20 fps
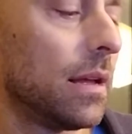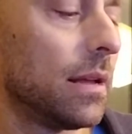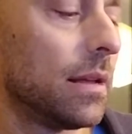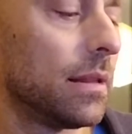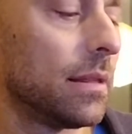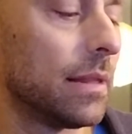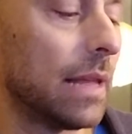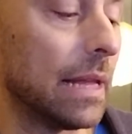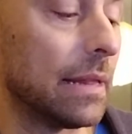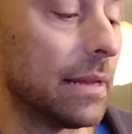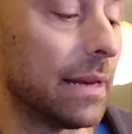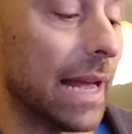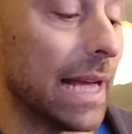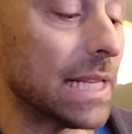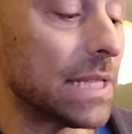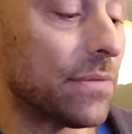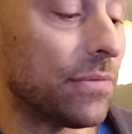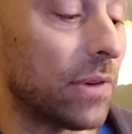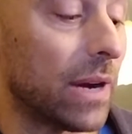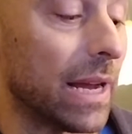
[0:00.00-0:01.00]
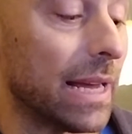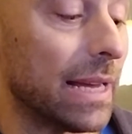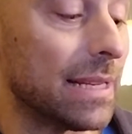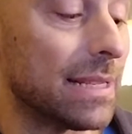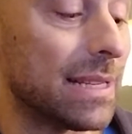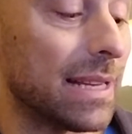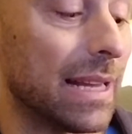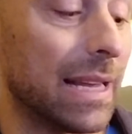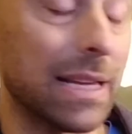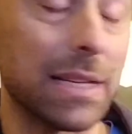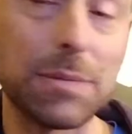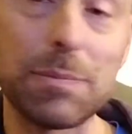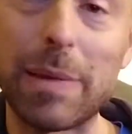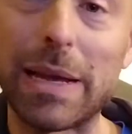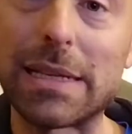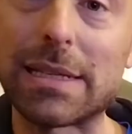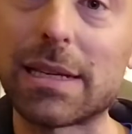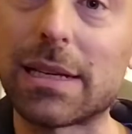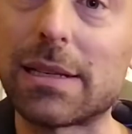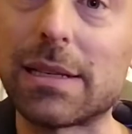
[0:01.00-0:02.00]
Then the next phrase is
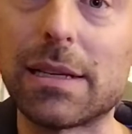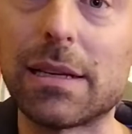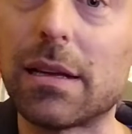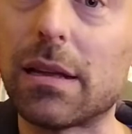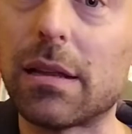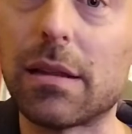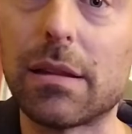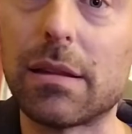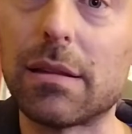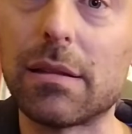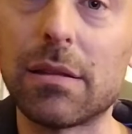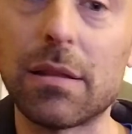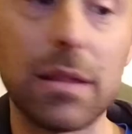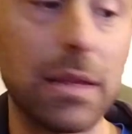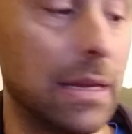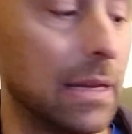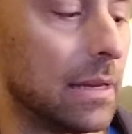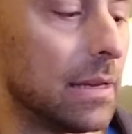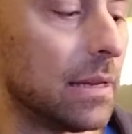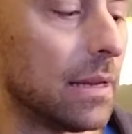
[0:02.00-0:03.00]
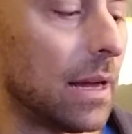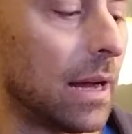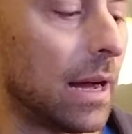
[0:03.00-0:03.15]
basically the